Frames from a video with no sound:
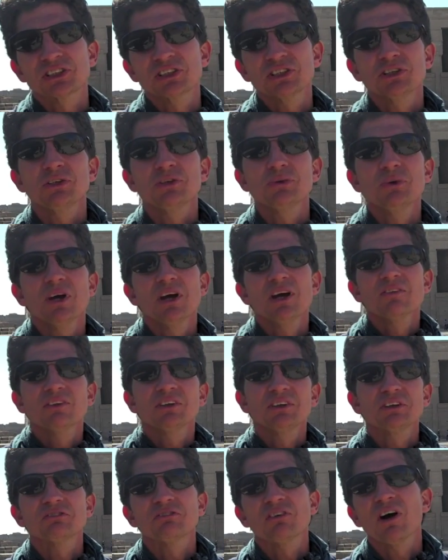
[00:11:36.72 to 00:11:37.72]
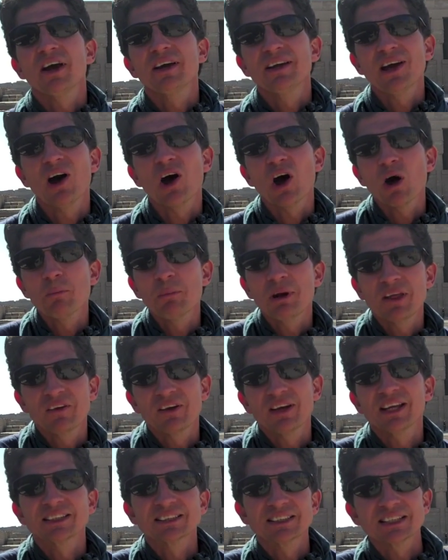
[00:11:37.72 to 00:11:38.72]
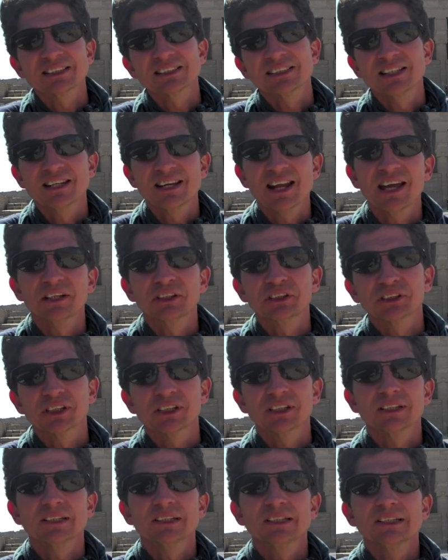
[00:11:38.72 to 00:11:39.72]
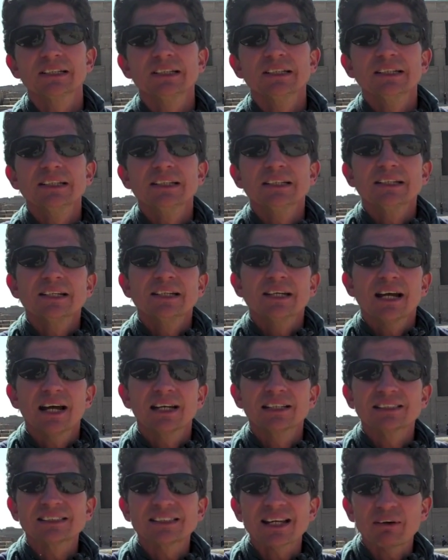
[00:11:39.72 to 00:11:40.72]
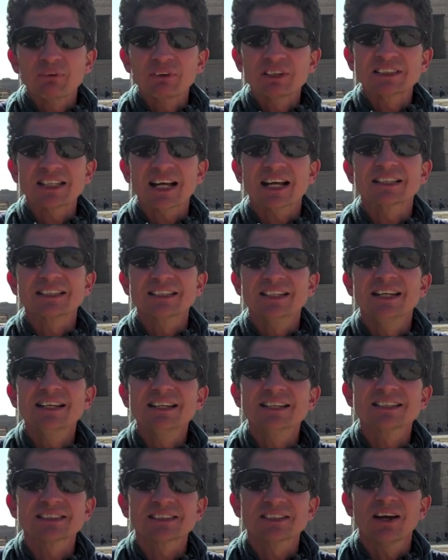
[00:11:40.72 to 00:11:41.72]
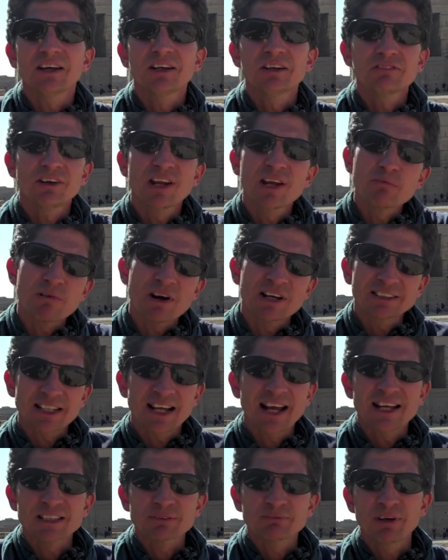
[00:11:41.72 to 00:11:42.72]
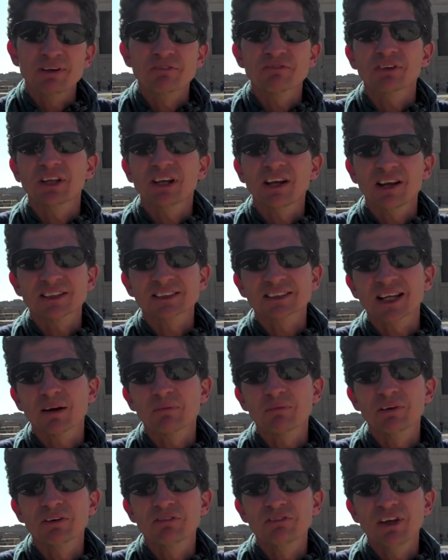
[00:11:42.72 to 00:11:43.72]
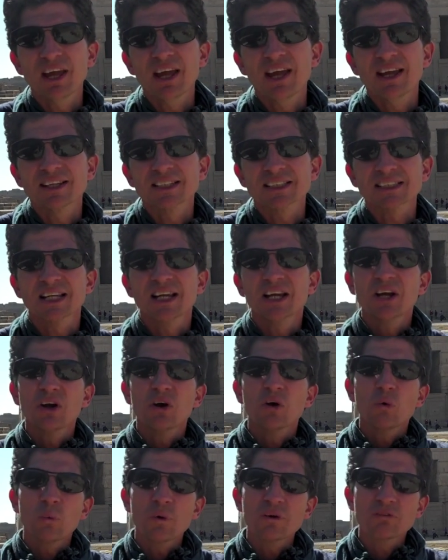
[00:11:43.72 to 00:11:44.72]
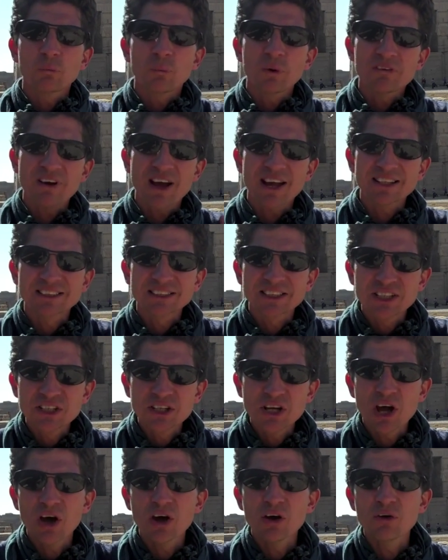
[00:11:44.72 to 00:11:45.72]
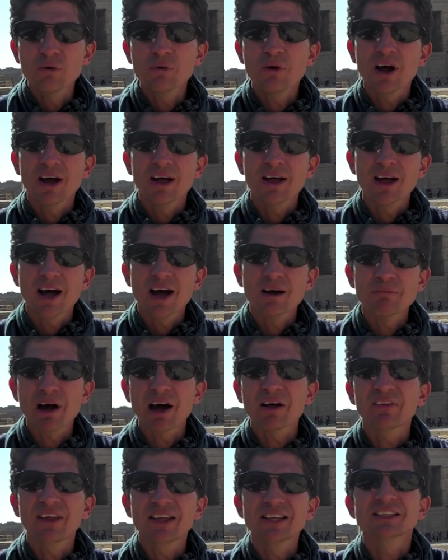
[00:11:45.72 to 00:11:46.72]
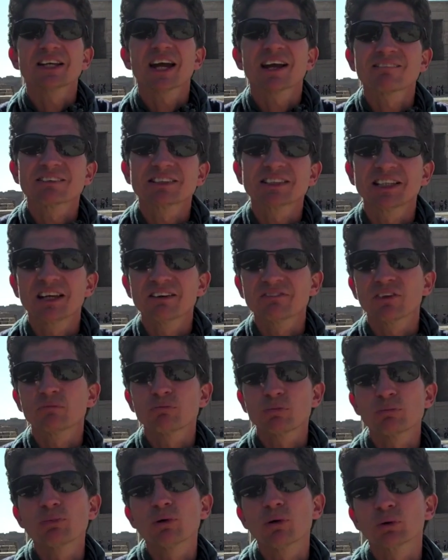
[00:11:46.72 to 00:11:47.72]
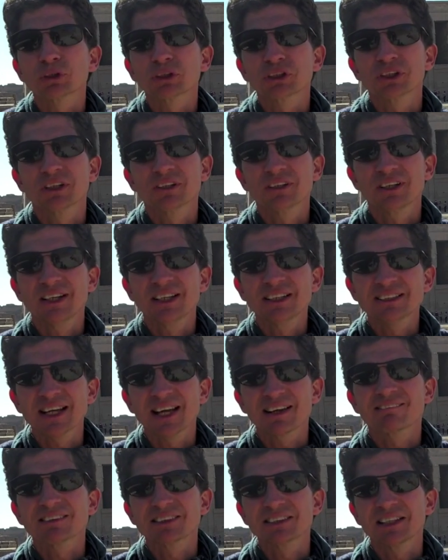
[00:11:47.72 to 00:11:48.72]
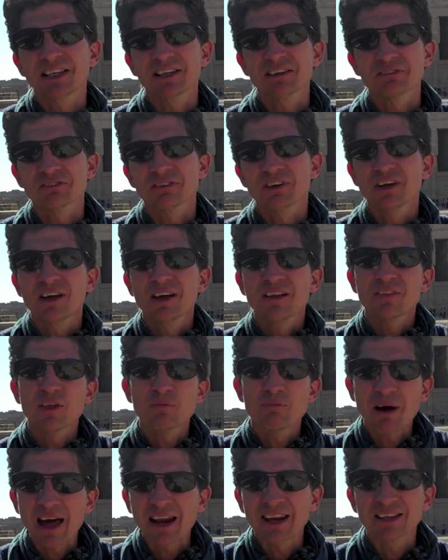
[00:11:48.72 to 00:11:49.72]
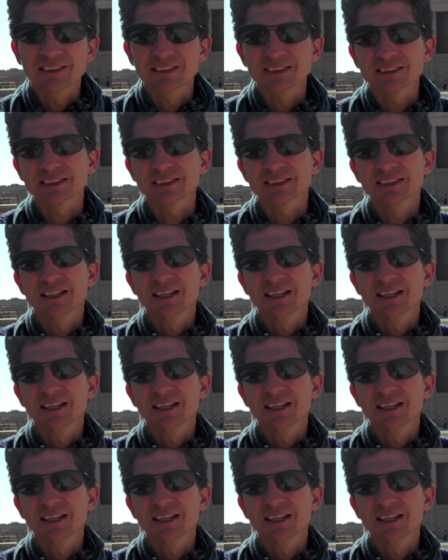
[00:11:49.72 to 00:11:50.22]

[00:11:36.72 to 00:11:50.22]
to the divine harmony that exists in nature. And with Saturn in the sign of Libra, as it has been for the last couple of years, we've had to know about the integrity of the proportion, the integrity of the balance,